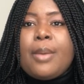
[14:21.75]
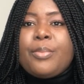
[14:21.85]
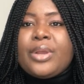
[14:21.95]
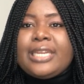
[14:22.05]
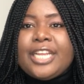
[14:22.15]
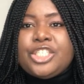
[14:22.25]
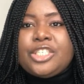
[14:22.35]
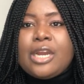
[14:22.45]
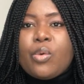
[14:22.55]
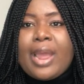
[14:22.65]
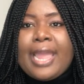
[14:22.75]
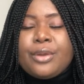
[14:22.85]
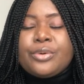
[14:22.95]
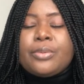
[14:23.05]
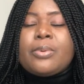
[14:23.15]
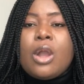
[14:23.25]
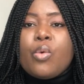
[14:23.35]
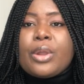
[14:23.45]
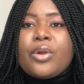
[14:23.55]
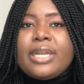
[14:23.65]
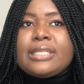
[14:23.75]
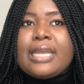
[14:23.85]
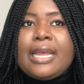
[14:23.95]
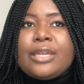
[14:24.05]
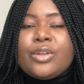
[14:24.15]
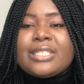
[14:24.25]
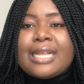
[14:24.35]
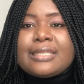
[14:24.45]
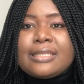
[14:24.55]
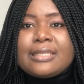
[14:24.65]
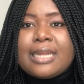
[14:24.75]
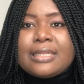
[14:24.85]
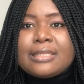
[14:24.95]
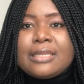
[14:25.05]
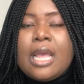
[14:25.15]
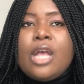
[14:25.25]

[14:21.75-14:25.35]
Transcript: but in Nigeria, where I grew up, we call it nurse assistants.